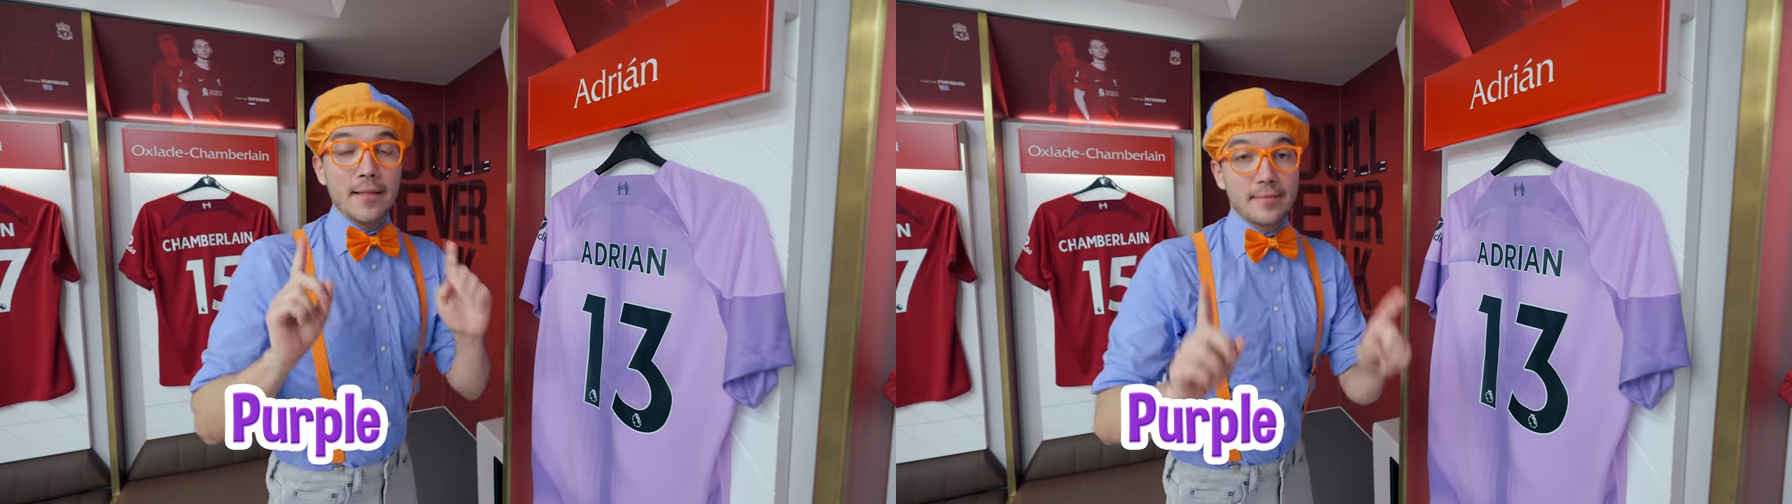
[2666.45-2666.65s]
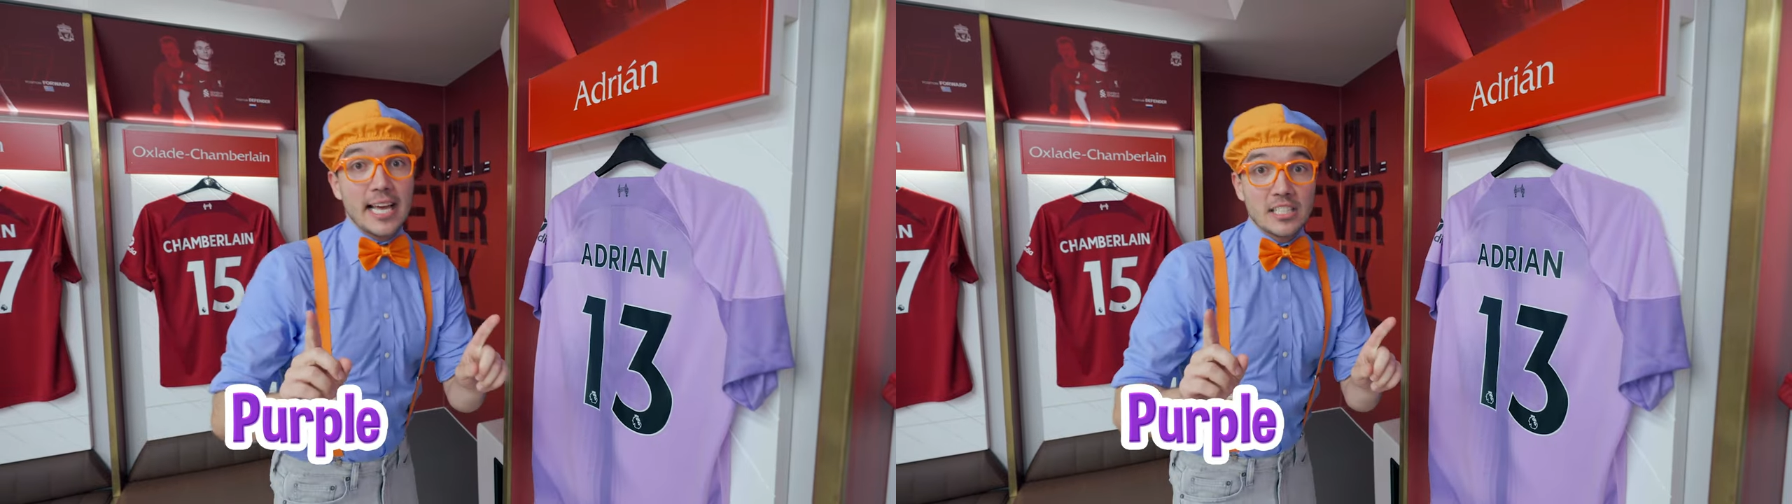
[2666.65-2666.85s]

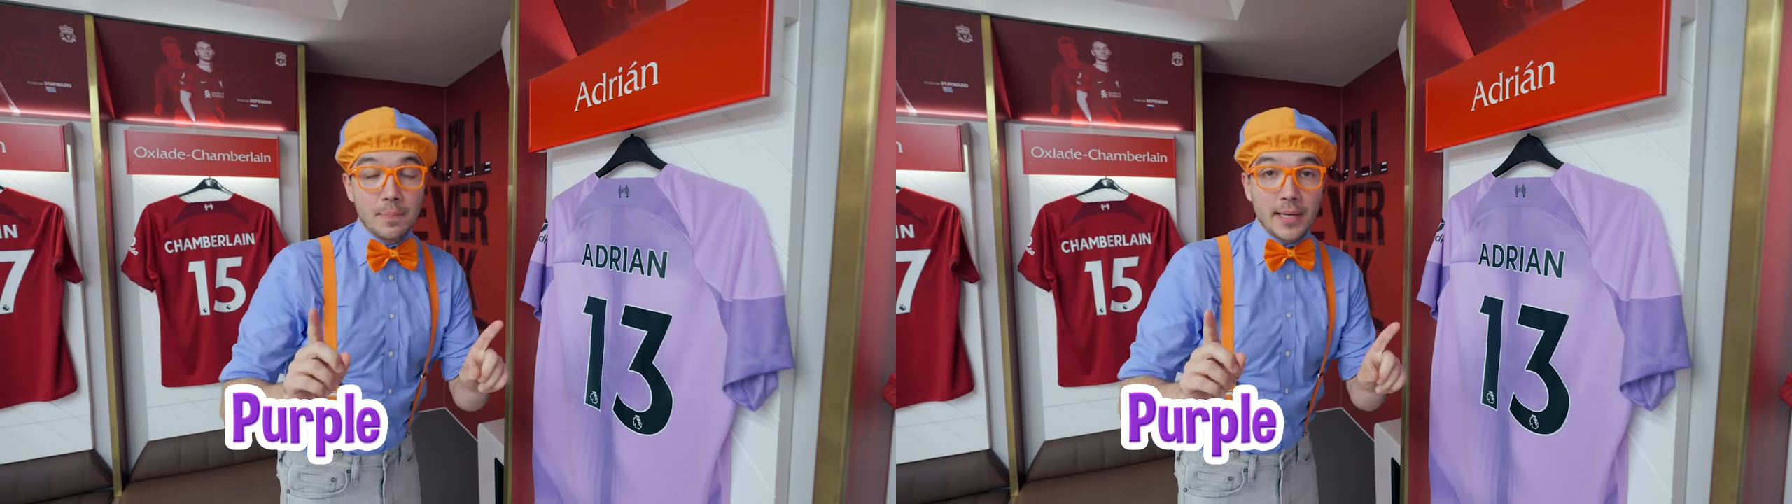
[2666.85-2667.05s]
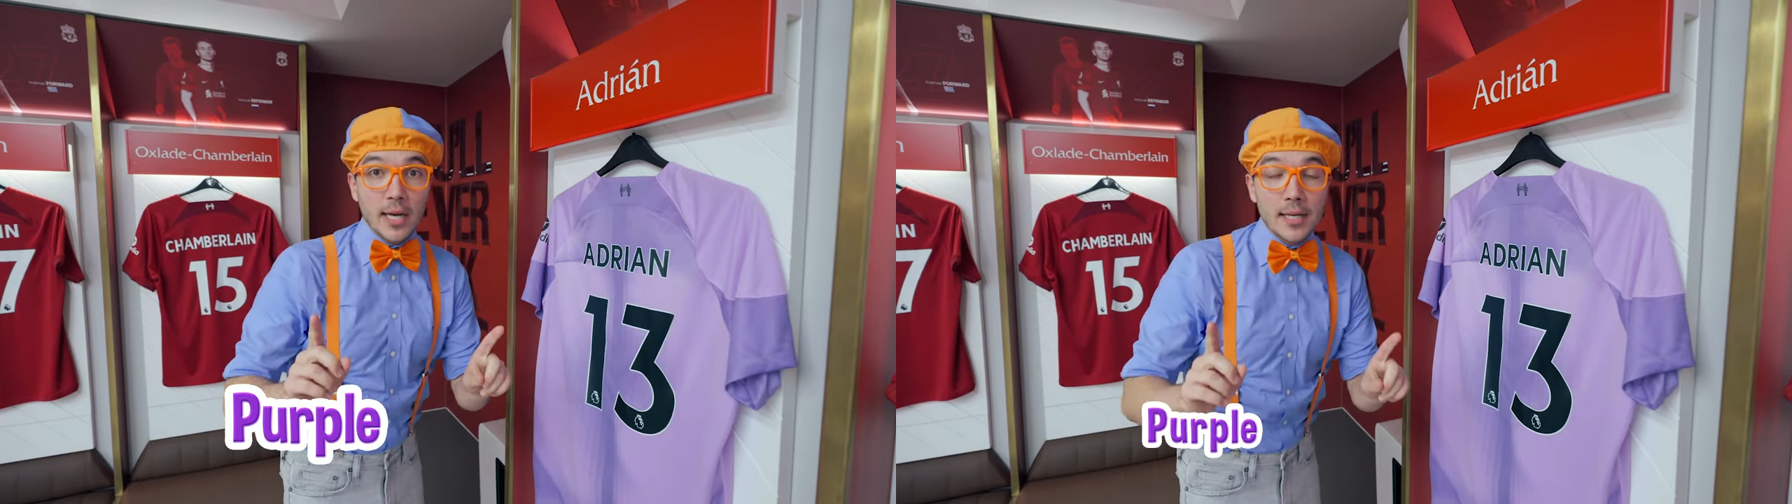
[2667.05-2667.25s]
That's
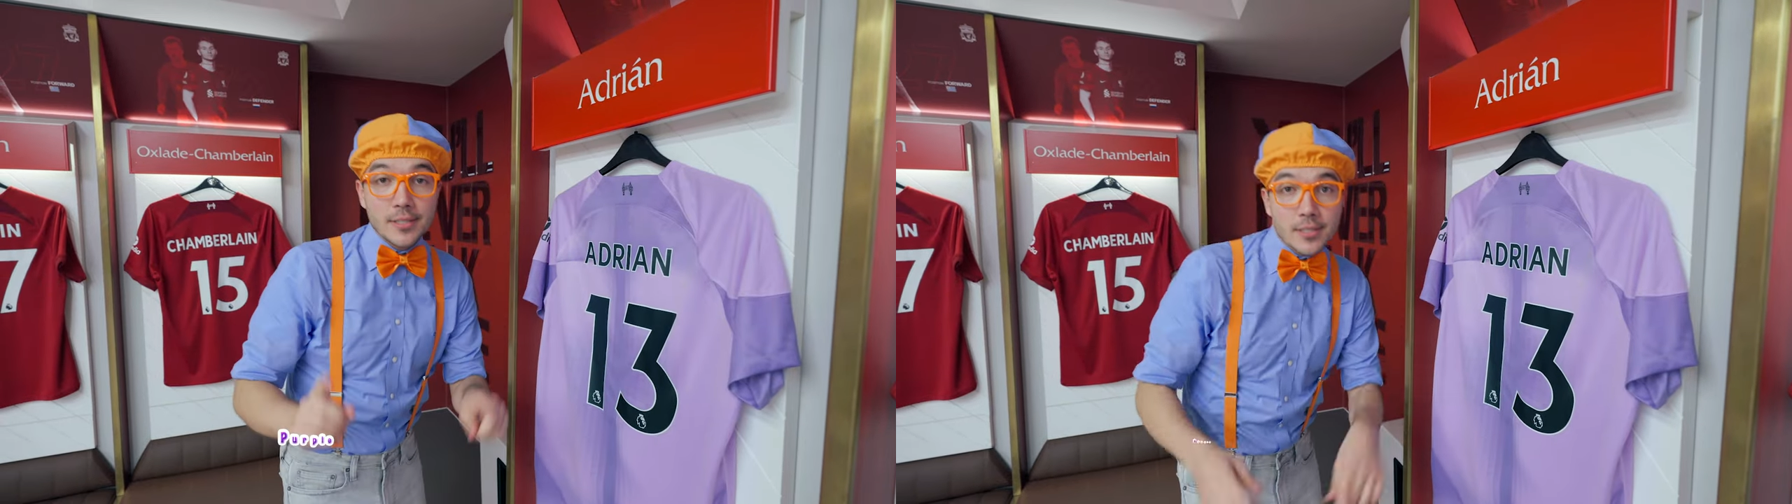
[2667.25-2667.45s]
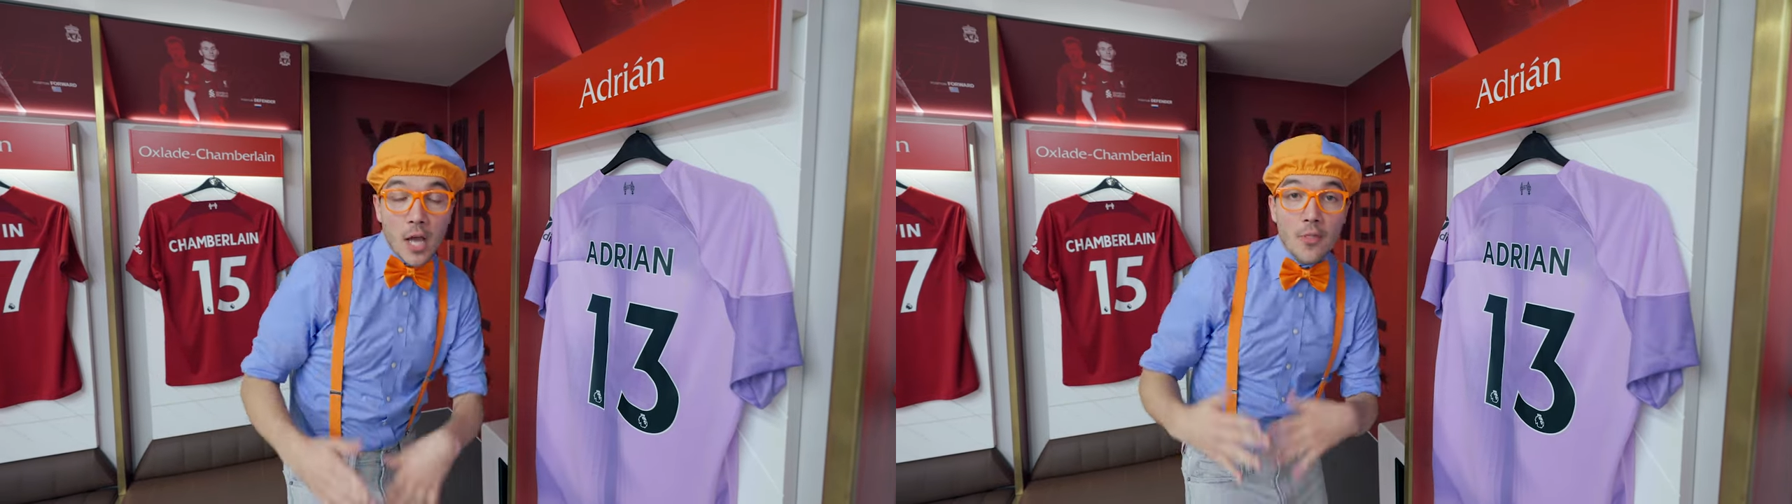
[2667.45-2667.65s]

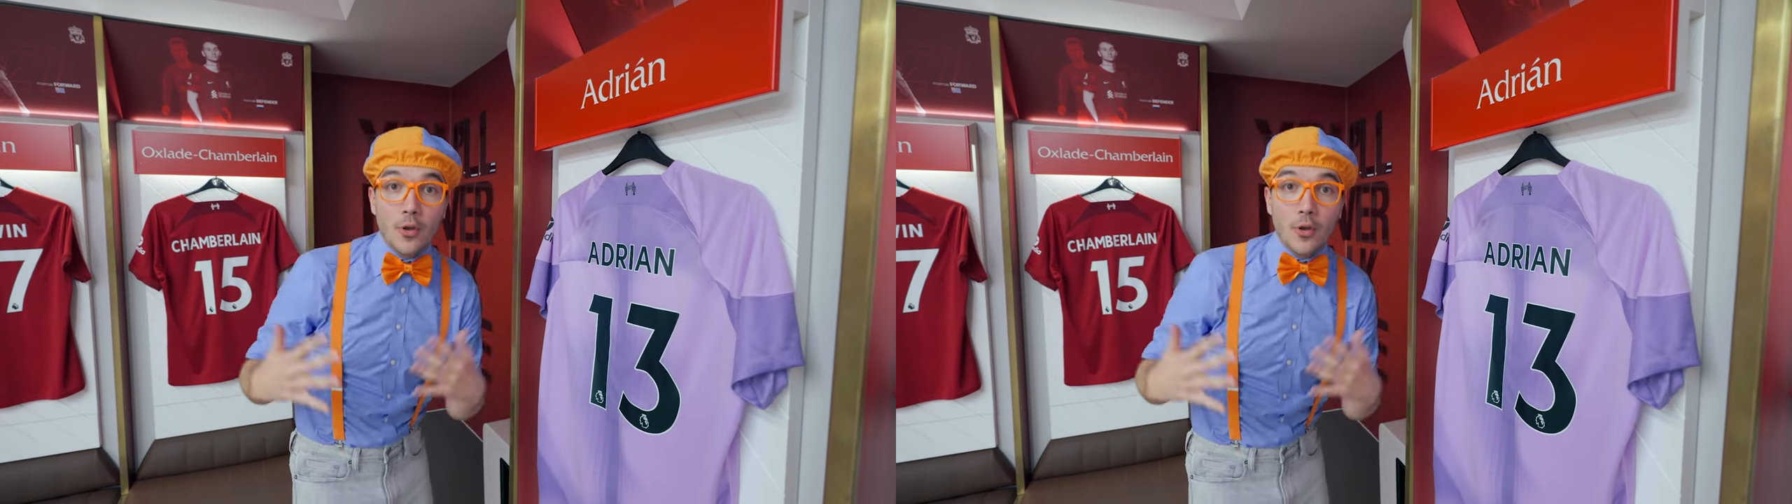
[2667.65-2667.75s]
because